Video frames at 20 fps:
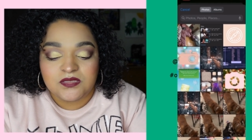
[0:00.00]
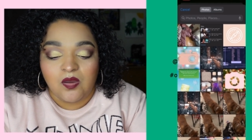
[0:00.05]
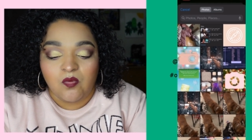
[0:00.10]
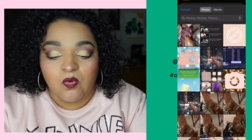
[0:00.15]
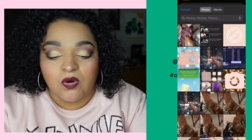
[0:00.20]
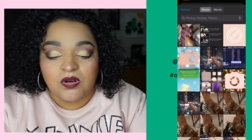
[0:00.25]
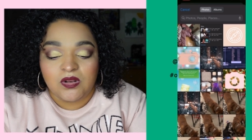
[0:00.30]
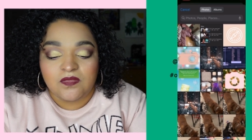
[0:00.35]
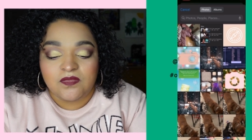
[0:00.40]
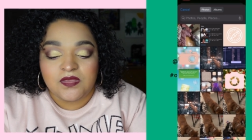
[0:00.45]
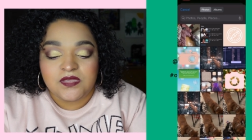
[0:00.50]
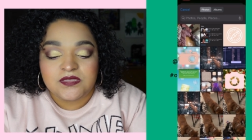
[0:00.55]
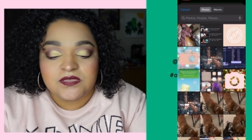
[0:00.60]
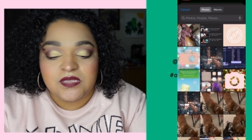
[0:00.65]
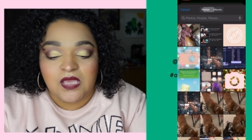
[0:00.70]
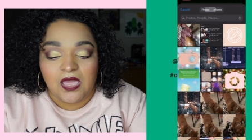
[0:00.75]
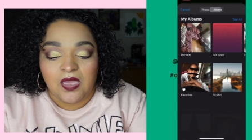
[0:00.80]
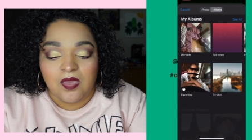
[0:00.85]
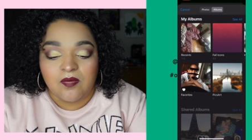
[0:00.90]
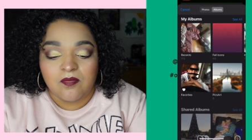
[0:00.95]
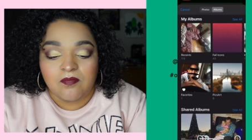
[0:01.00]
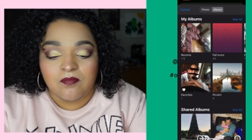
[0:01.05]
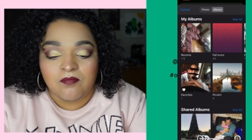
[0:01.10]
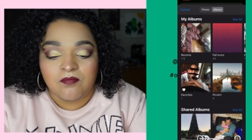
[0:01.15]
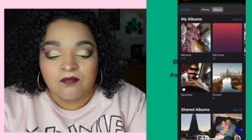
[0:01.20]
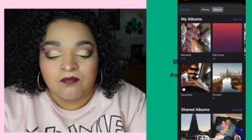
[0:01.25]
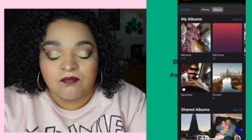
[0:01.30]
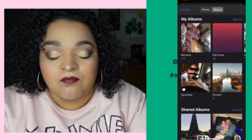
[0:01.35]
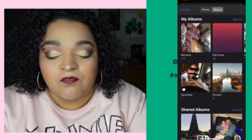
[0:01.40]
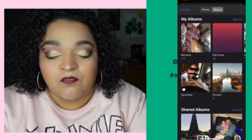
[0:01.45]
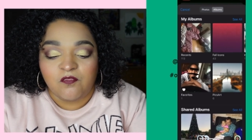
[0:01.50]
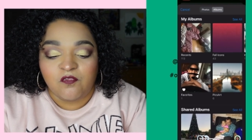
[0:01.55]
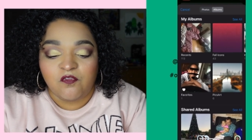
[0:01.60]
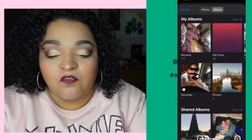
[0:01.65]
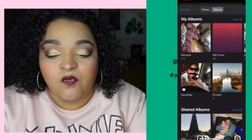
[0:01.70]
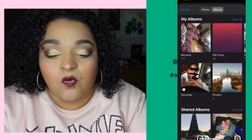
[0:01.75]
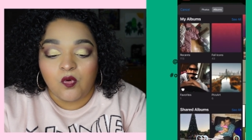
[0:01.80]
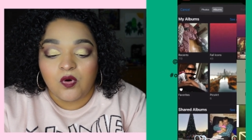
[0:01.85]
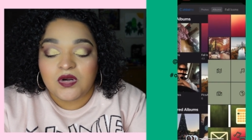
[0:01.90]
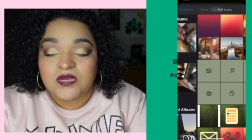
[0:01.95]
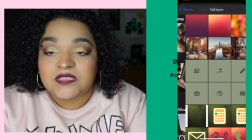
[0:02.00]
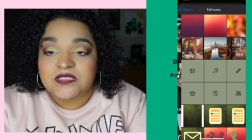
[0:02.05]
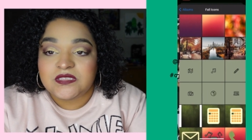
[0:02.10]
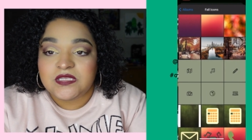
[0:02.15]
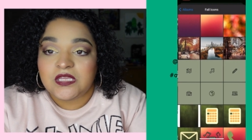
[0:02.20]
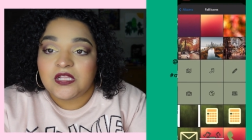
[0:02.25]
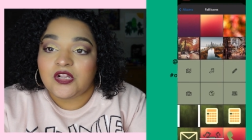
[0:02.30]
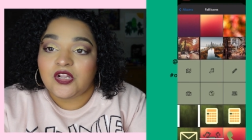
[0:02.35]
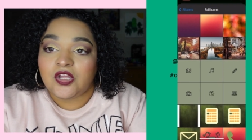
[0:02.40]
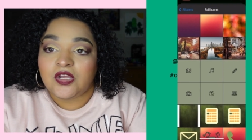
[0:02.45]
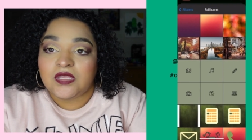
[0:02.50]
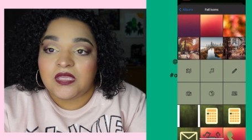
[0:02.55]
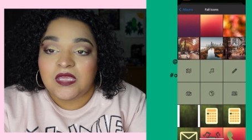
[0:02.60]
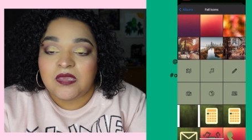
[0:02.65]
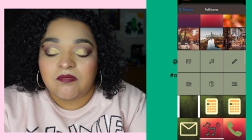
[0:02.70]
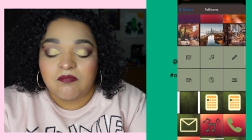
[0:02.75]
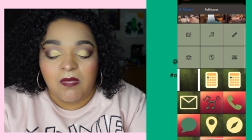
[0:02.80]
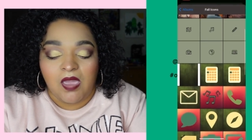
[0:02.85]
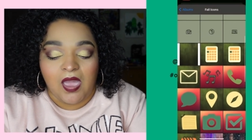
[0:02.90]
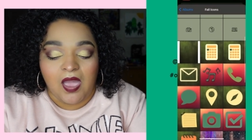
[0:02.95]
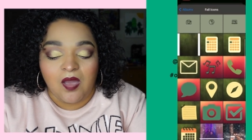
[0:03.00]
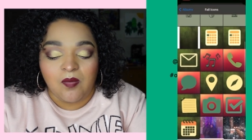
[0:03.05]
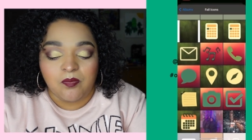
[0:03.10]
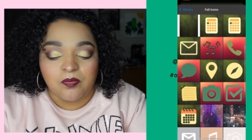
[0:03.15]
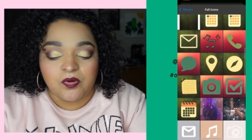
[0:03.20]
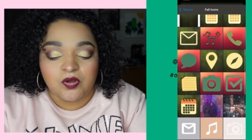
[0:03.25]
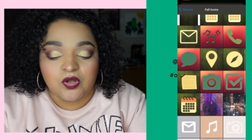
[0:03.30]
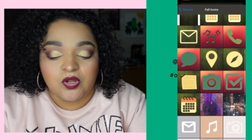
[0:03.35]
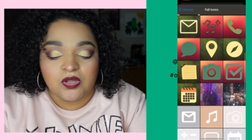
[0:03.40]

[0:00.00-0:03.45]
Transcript: I wanted this foresty looking map.